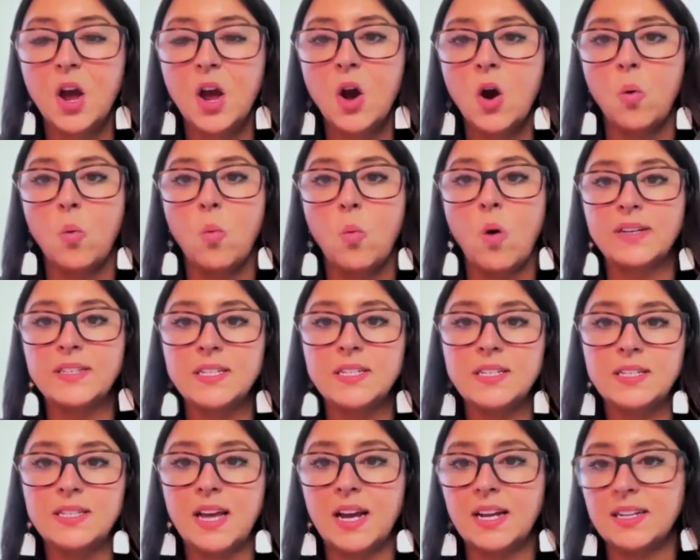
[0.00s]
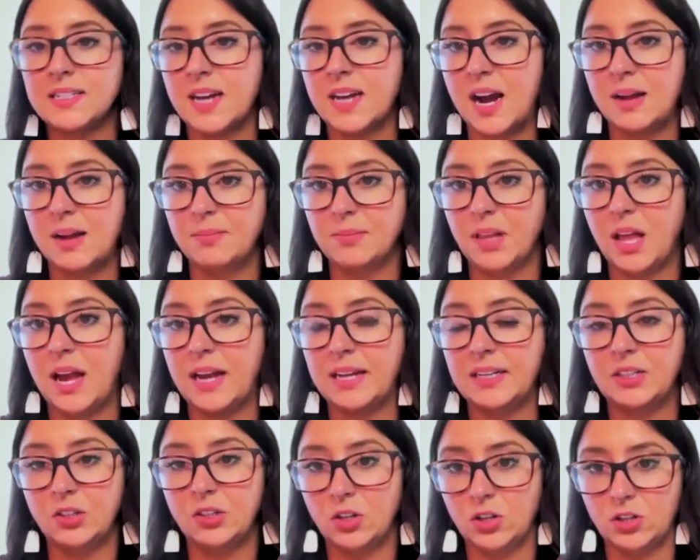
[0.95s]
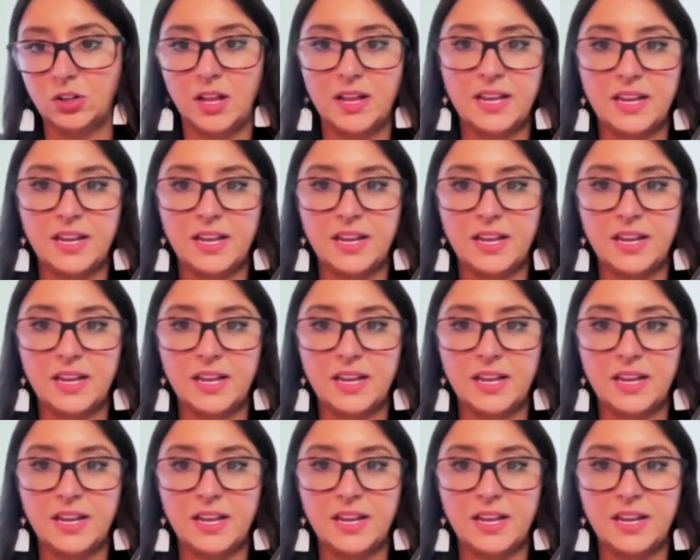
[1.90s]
what does that timeline look like?